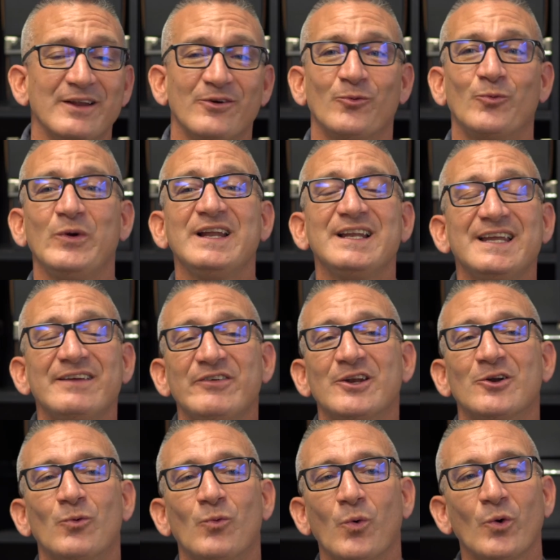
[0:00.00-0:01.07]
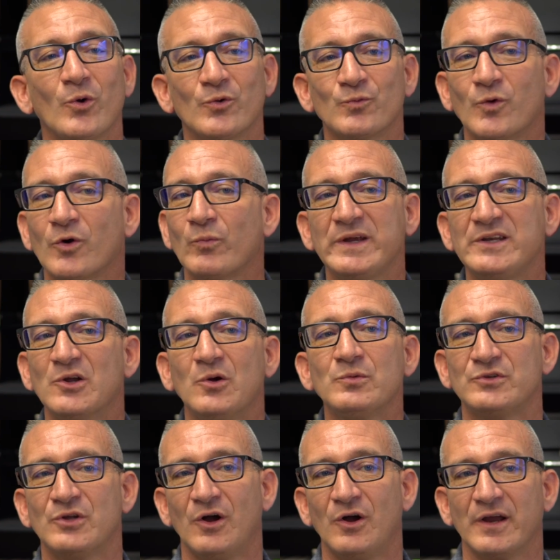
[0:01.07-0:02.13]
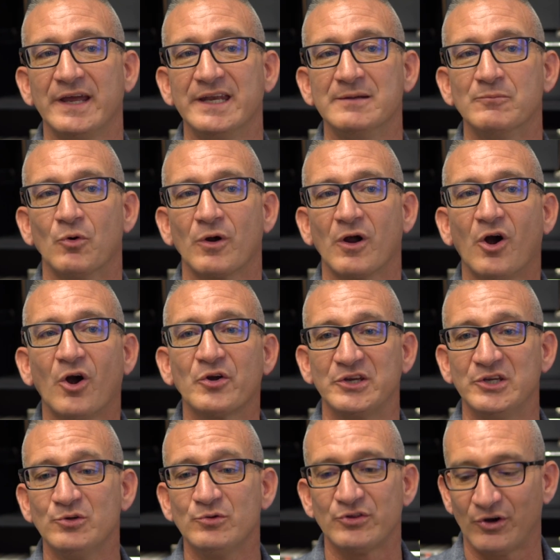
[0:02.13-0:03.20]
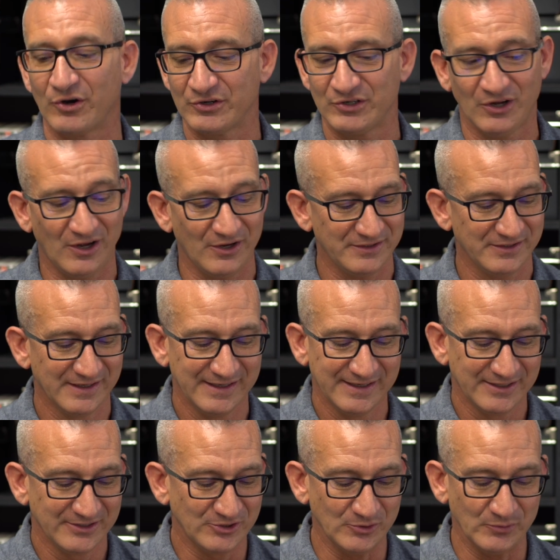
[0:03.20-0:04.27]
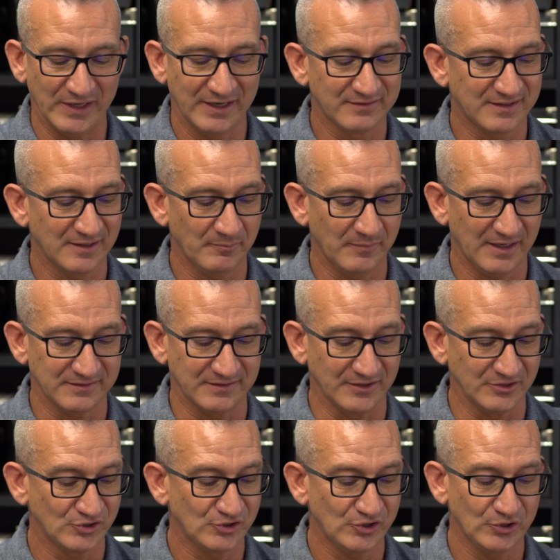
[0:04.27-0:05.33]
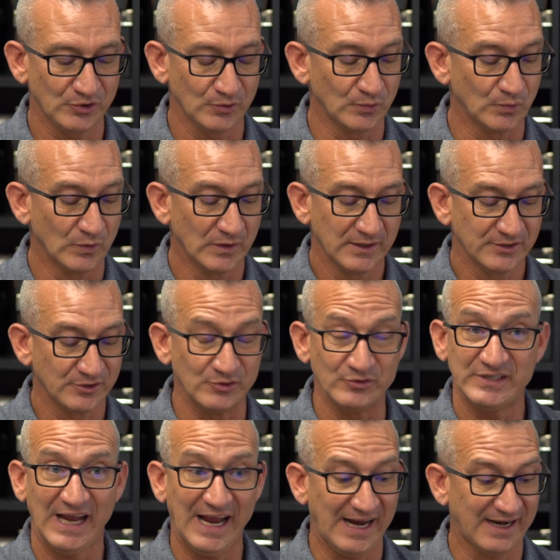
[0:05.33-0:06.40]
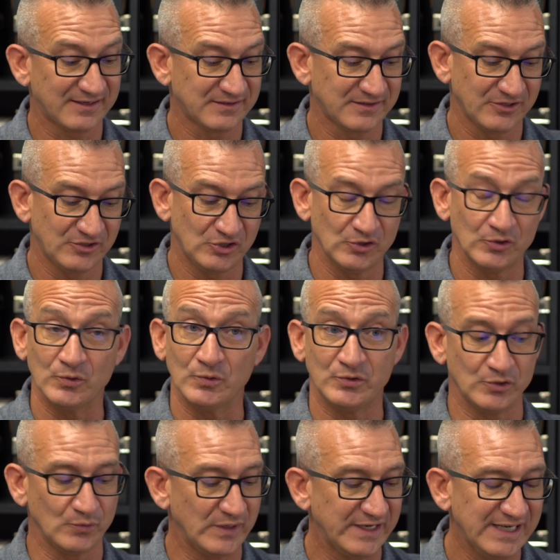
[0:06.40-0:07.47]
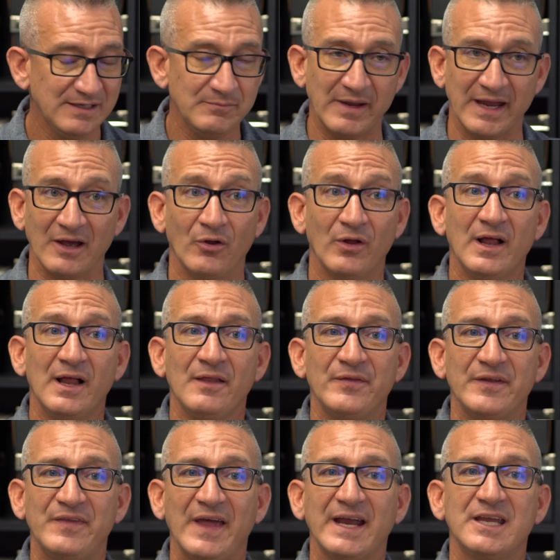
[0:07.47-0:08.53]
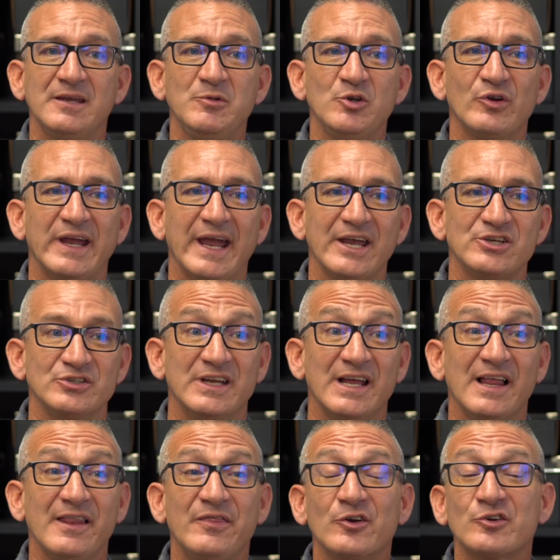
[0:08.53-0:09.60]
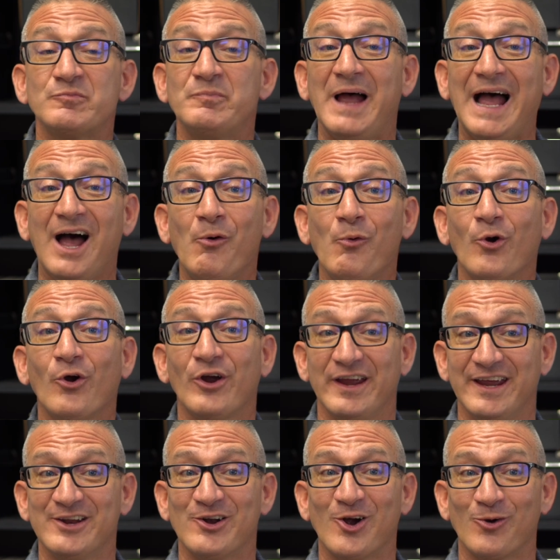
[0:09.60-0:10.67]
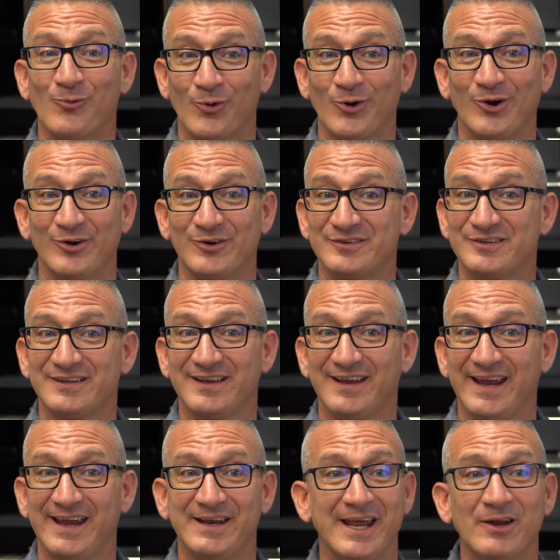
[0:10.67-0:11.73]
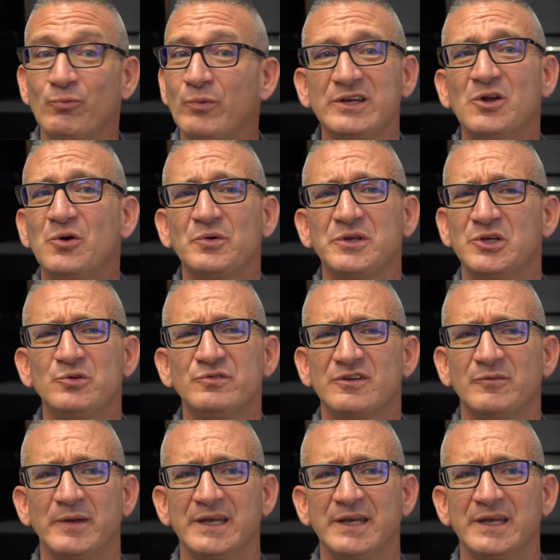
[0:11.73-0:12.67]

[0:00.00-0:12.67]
live in a world where we don't talk anymore. Our youth are taught to instant message, to text, to email, that communication, there's power in our words, and we don't use them